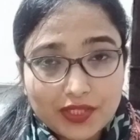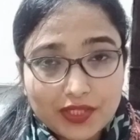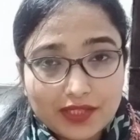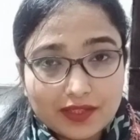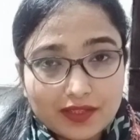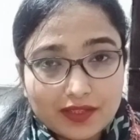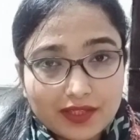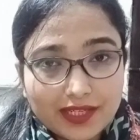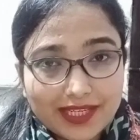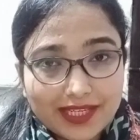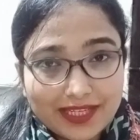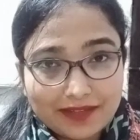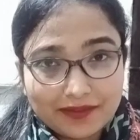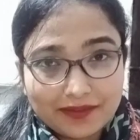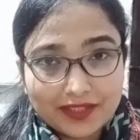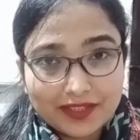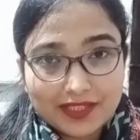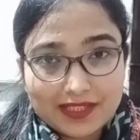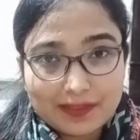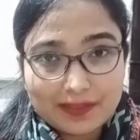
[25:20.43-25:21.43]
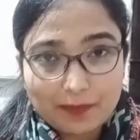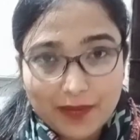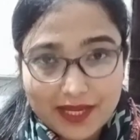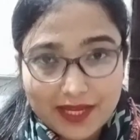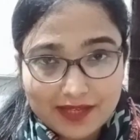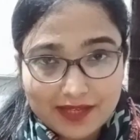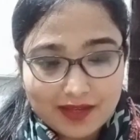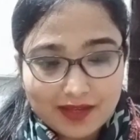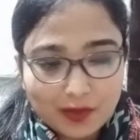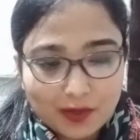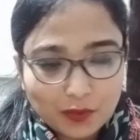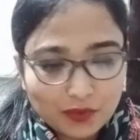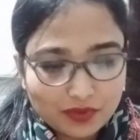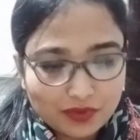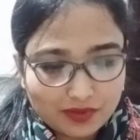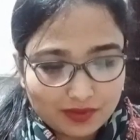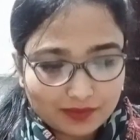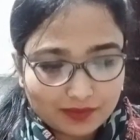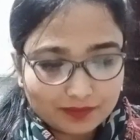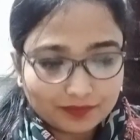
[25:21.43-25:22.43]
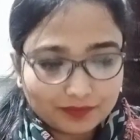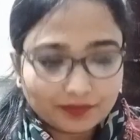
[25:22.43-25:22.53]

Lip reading: hear even the spare sounds?